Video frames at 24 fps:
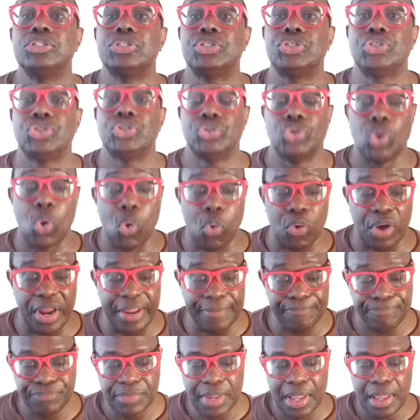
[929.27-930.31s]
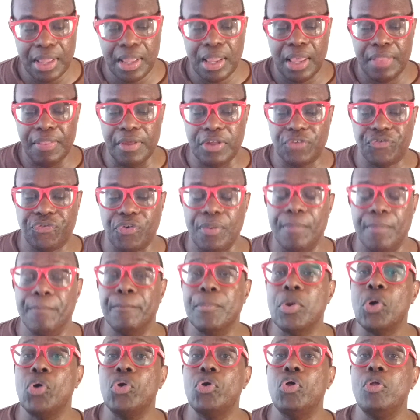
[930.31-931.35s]
story. This is from
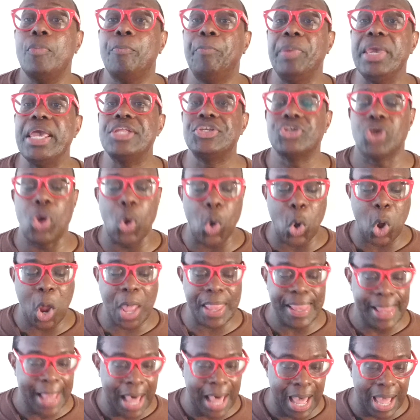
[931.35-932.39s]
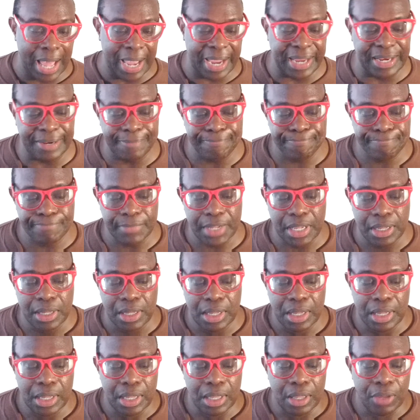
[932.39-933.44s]
Myrtle Beach Online.
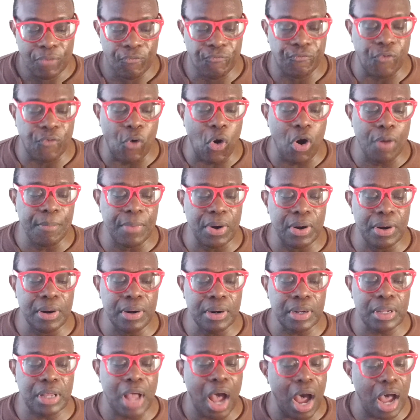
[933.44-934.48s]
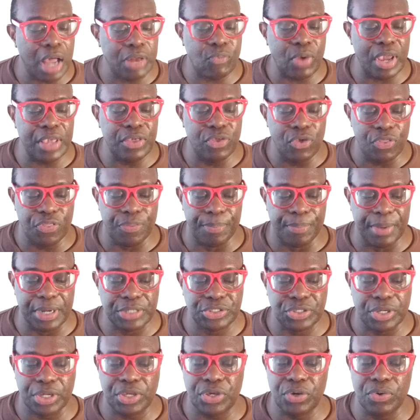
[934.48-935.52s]
Former Conway Youth
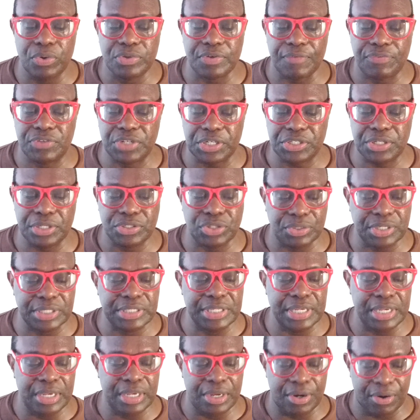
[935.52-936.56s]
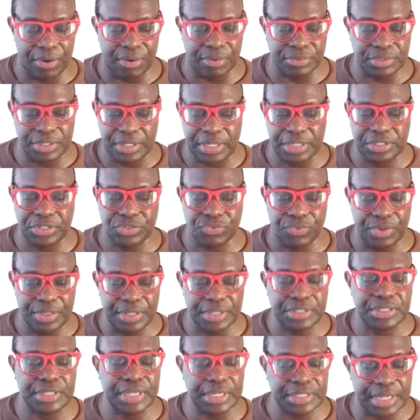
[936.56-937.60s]
Minister accused of sexually assaulting teen girls. Didn't I just read
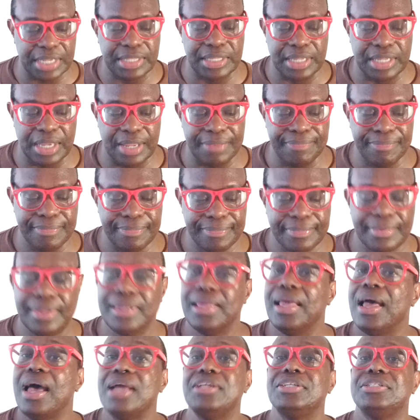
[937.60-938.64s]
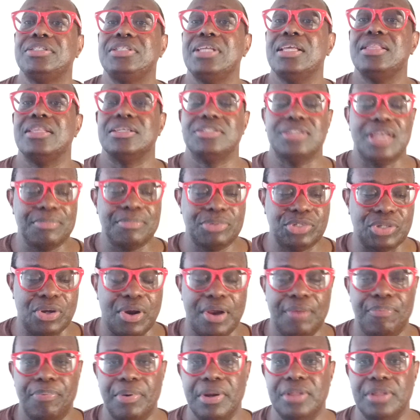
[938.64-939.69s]
this? Yes, I did. I just did this. I'm sorry.